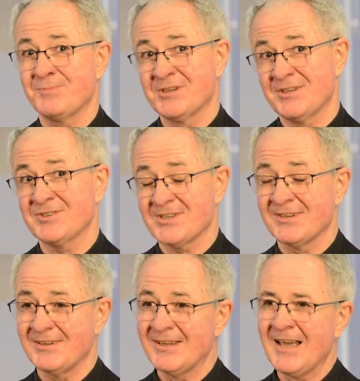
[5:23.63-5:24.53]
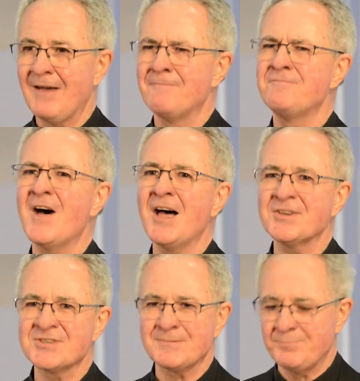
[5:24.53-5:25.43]
but it's a
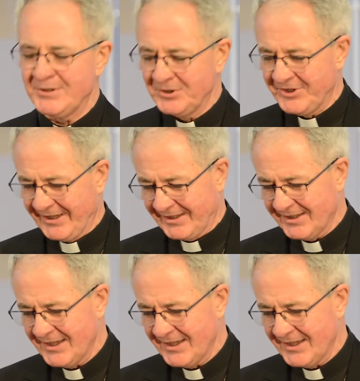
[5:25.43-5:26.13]
vast building.